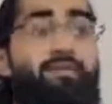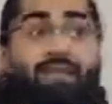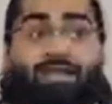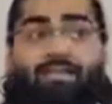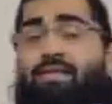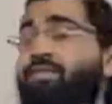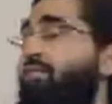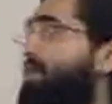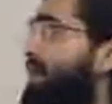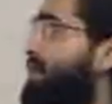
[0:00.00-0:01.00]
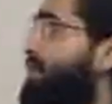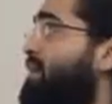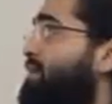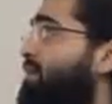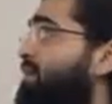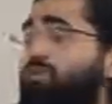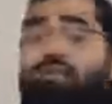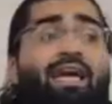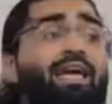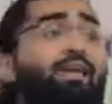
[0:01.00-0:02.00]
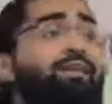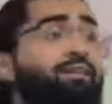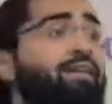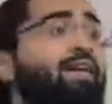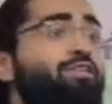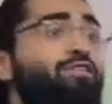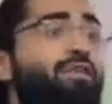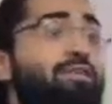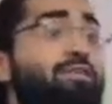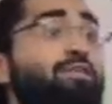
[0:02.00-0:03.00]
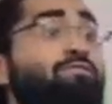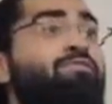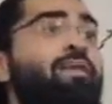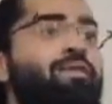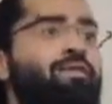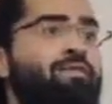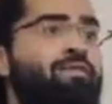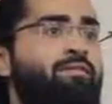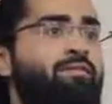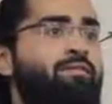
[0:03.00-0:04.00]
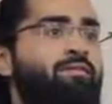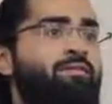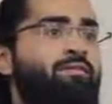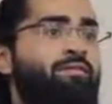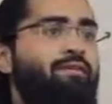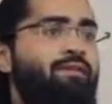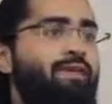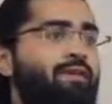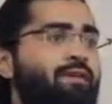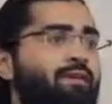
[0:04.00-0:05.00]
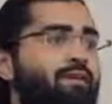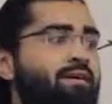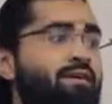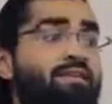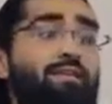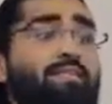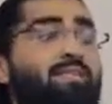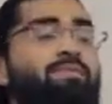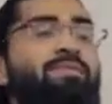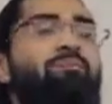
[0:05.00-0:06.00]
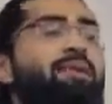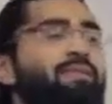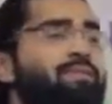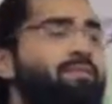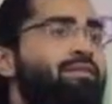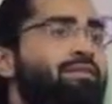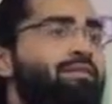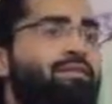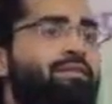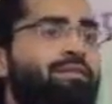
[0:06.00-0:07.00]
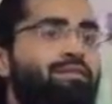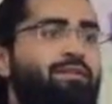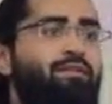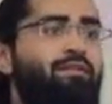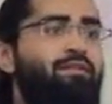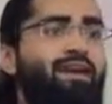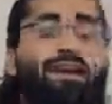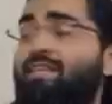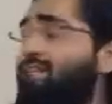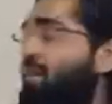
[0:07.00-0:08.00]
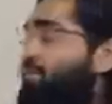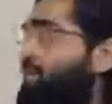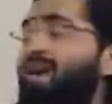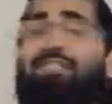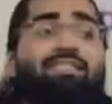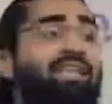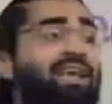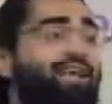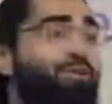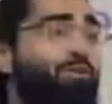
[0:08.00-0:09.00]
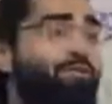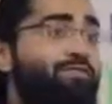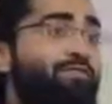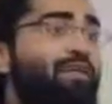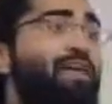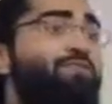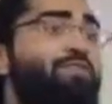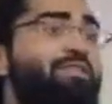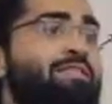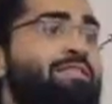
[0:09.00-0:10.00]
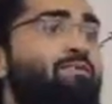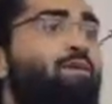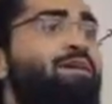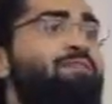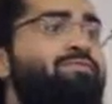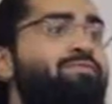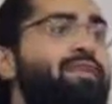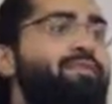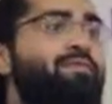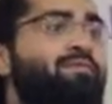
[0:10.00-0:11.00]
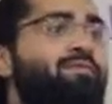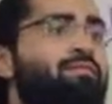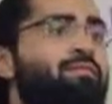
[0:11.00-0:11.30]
It makes sense. Okay. So what you're getting in actual fact is information. Okay? Now this is something amazing. Right? And this, if you like, is a nail in the coffin for naturalism. What is information?